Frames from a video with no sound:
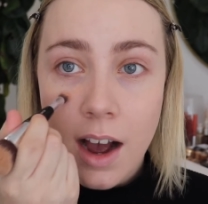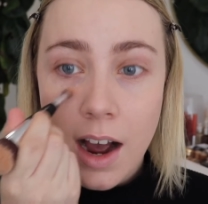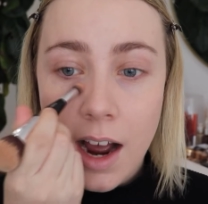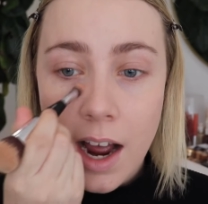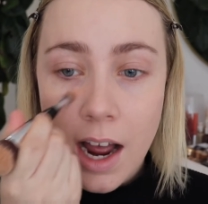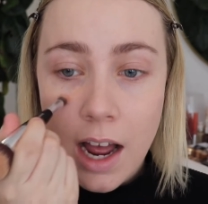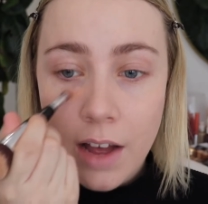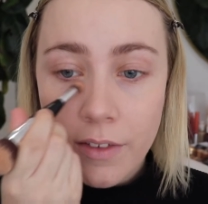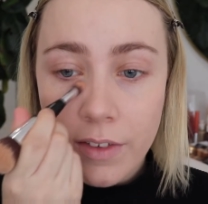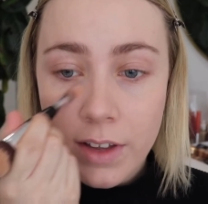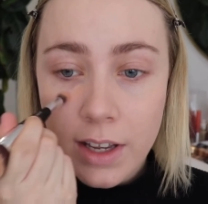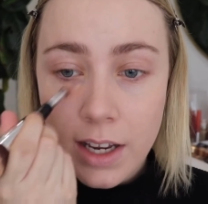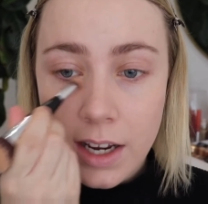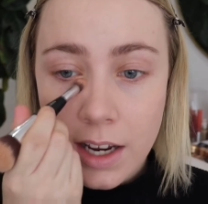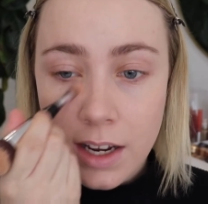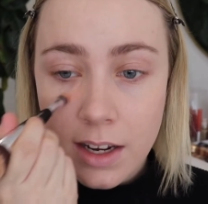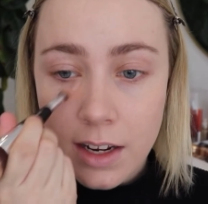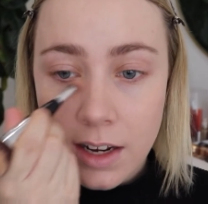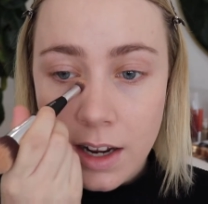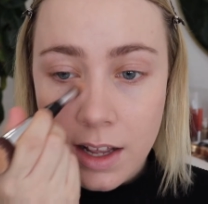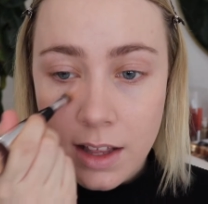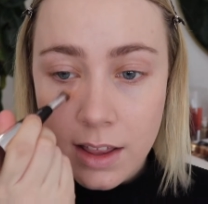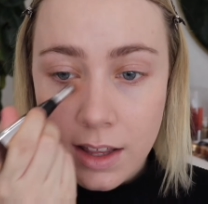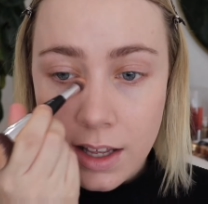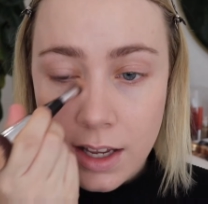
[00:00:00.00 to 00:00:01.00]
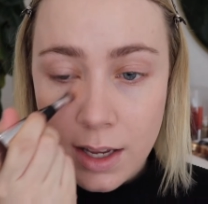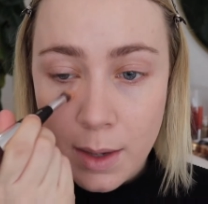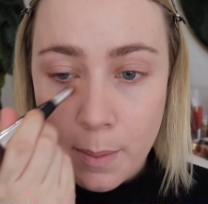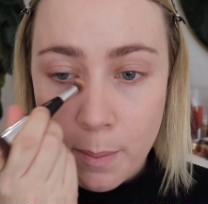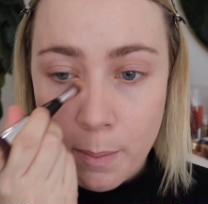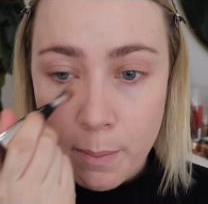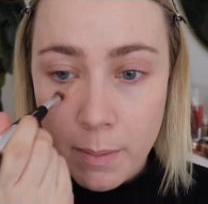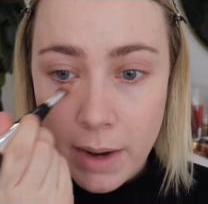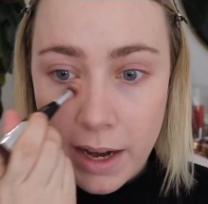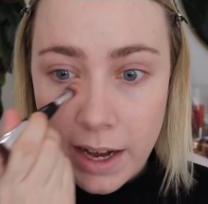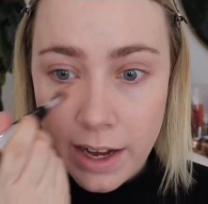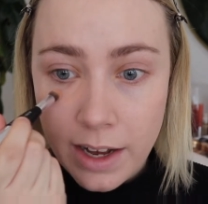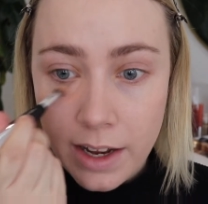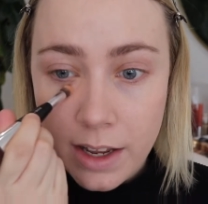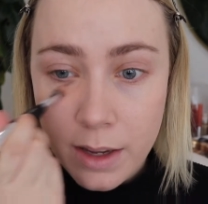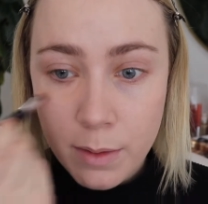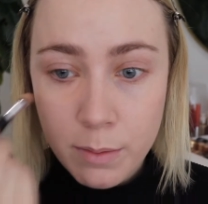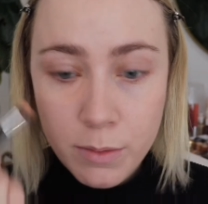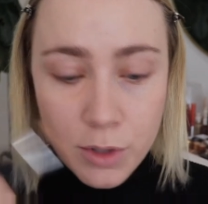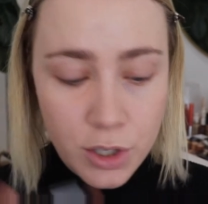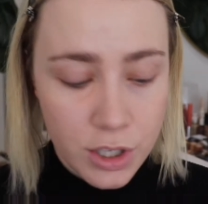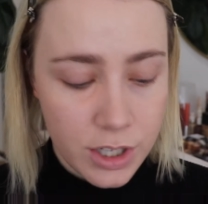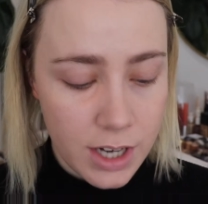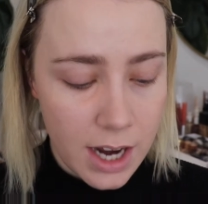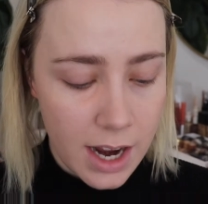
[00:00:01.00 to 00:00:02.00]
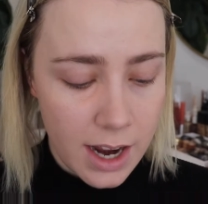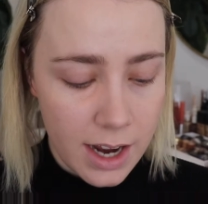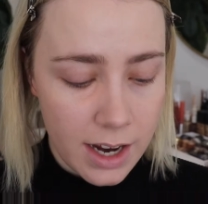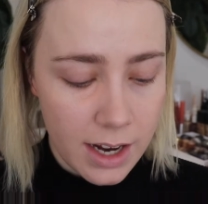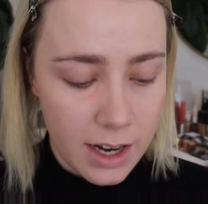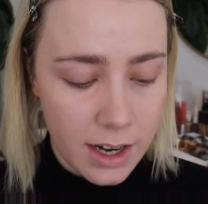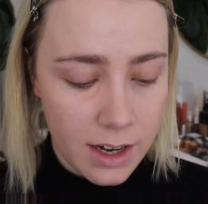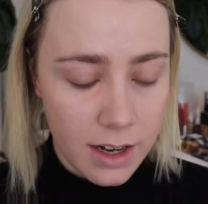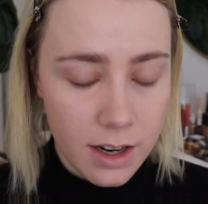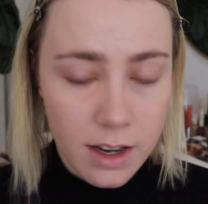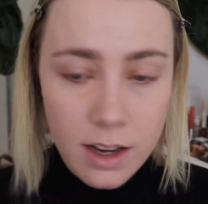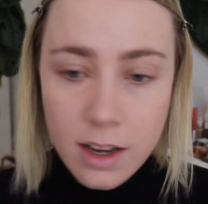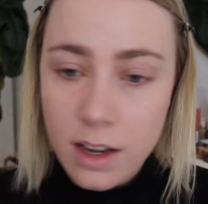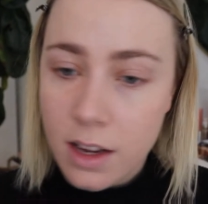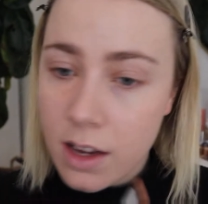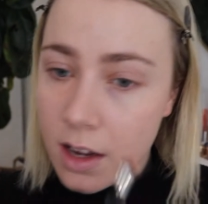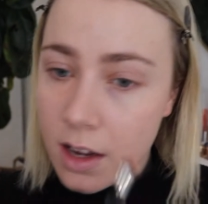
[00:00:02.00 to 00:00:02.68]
I have it in the medium shade,